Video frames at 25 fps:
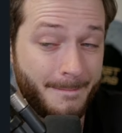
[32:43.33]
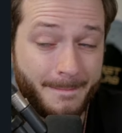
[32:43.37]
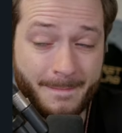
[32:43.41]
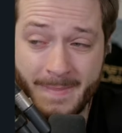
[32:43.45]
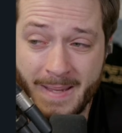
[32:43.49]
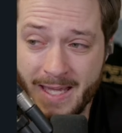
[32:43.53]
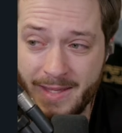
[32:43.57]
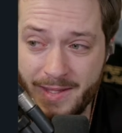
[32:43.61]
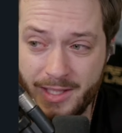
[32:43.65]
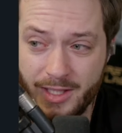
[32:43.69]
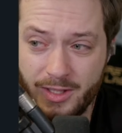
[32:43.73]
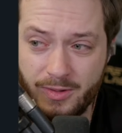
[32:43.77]

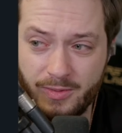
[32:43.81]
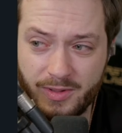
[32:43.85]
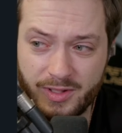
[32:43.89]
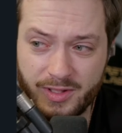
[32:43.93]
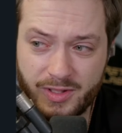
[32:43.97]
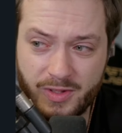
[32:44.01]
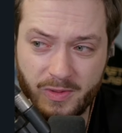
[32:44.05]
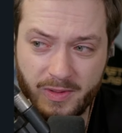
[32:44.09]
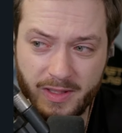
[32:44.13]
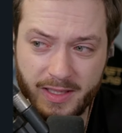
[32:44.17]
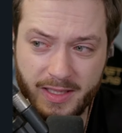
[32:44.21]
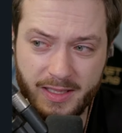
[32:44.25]
I think you can
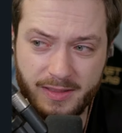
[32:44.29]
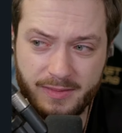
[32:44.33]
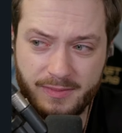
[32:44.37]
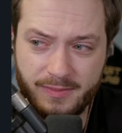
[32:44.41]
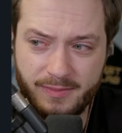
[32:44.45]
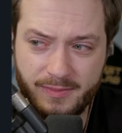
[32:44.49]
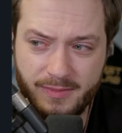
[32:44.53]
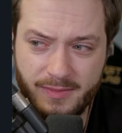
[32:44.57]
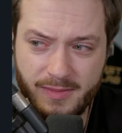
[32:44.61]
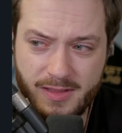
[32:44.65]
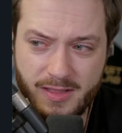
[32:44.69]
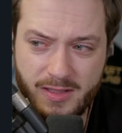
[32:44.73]
certainly
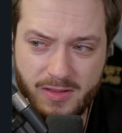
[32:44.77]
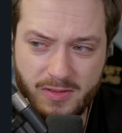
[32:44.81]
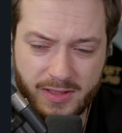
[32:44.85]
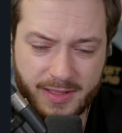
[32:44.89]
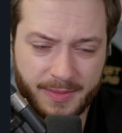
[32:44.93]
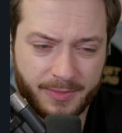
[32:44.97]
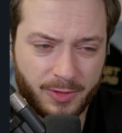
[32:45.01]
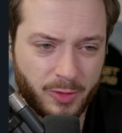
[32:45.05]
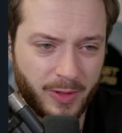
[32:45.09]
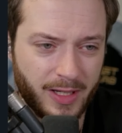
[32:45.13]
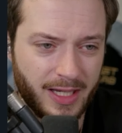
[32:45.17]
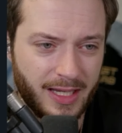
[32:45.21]
do
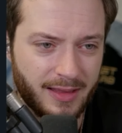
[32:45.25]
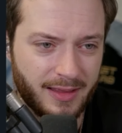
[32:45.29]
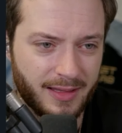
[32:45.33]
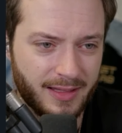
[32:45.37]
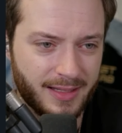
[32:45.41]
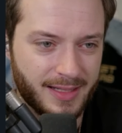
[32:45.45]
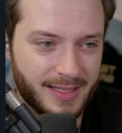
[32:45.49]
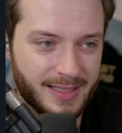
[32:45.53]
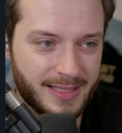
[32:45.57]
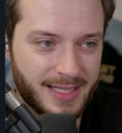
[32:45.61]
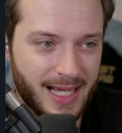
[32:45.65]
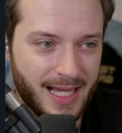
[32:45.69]
some greedy
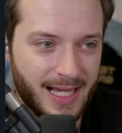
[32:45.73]
things.